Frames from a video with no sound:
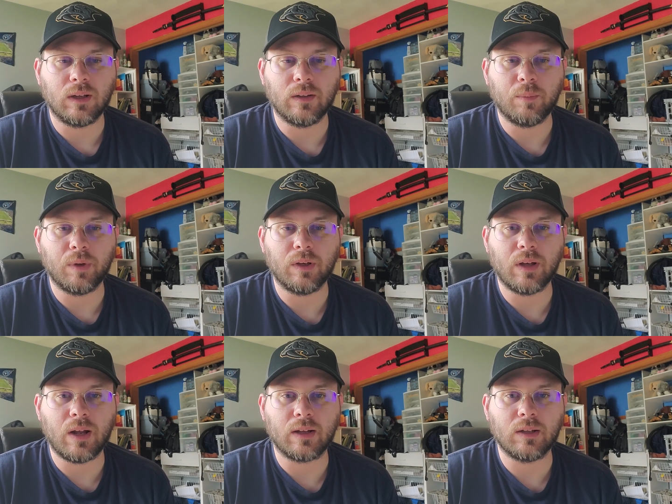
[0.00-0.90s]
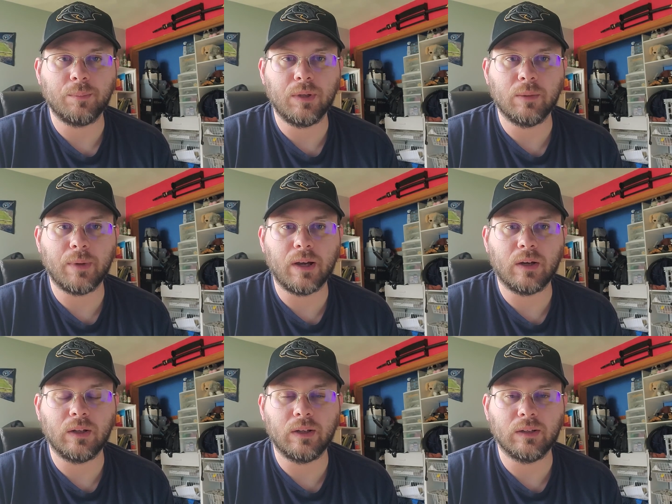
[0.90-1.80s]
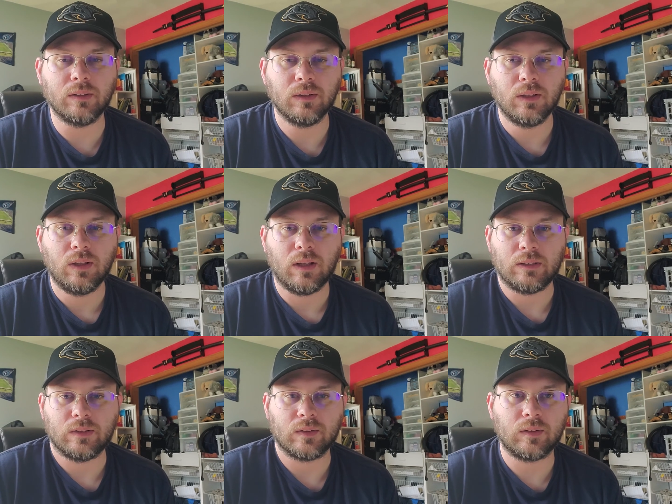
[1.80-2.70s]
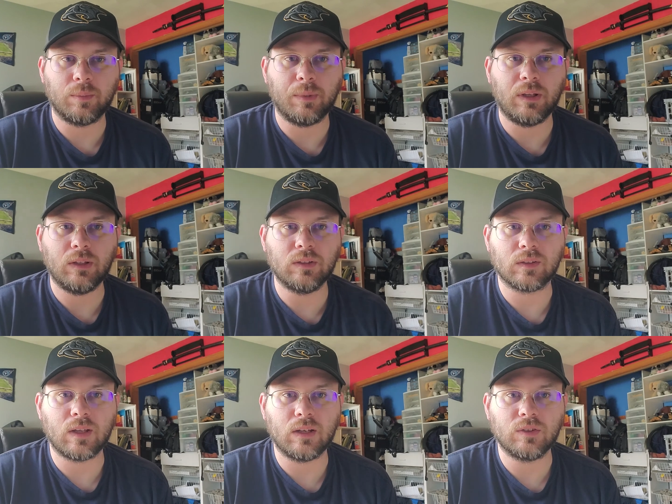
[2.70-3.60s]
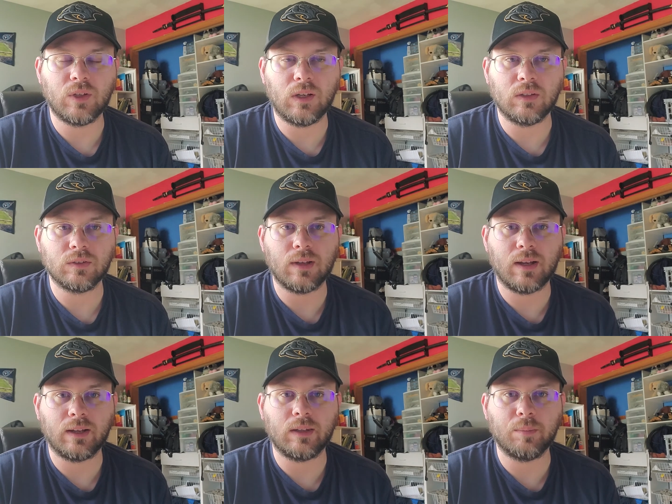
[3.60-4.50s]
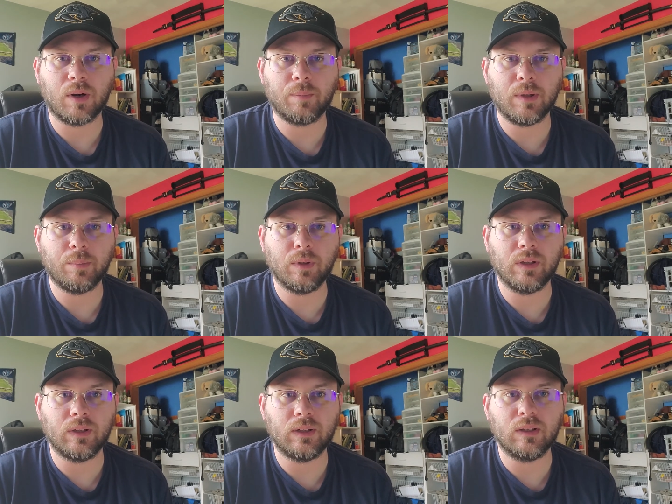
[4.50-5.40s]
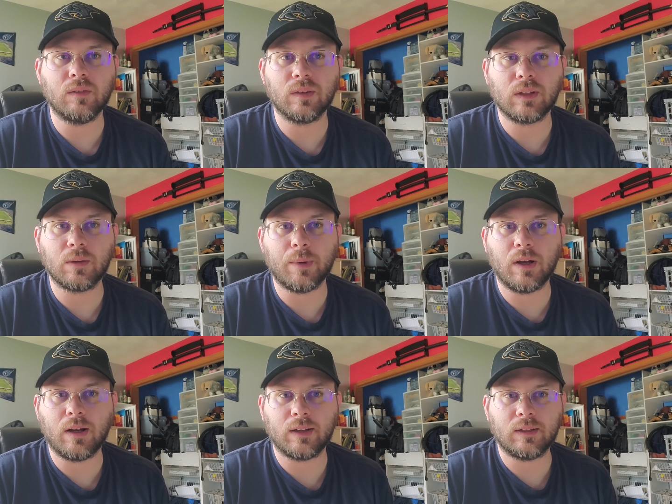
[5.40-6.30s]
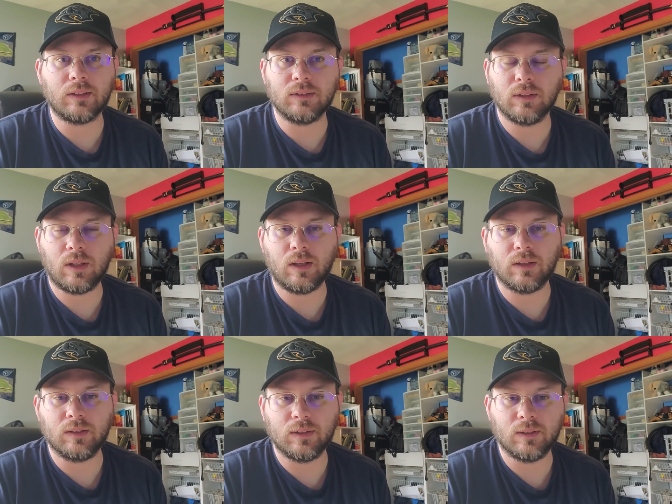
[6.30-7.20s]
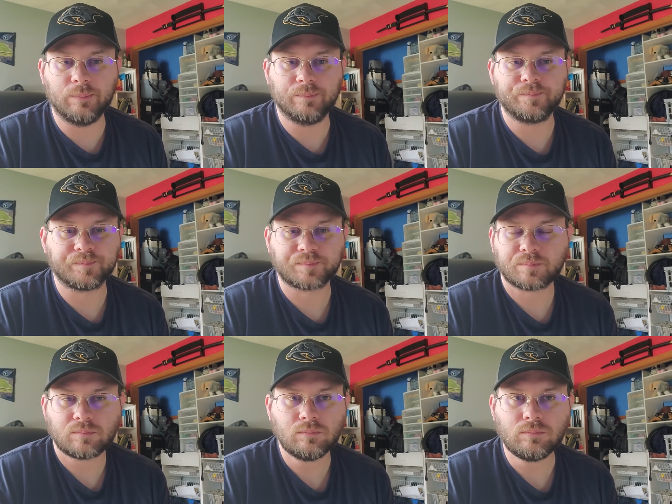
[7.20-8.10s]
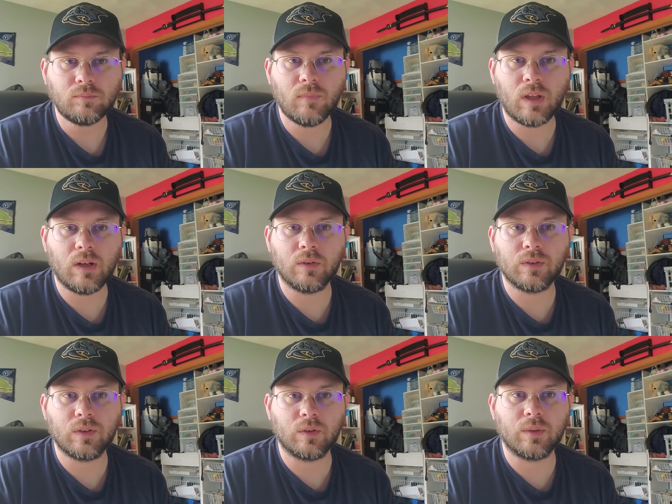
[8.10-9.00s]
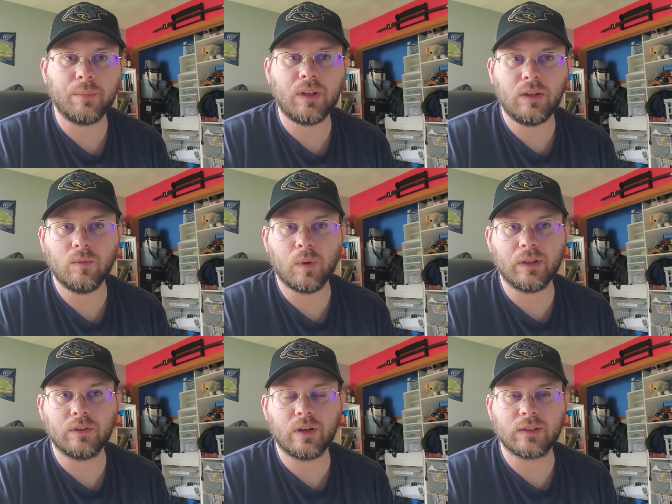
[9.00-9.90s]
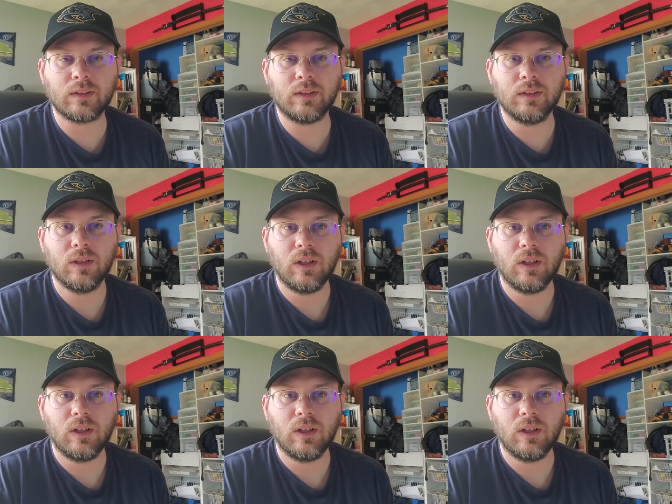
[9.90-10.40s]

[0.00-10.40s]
they wanted hockey to be about. And I just, to me, he just kind of changed hockey, brought people in that didn't even think about hockey. And I don't know. So to me, Wayne Gretzky,